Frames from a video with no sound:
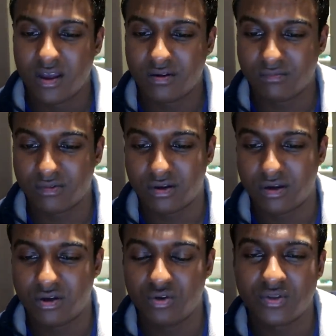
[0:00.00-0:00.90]
And
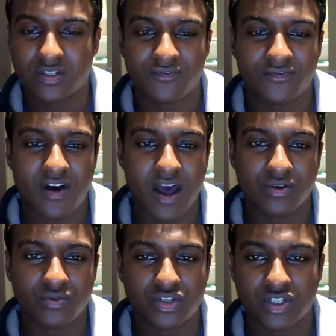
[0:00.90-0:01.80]
who was the final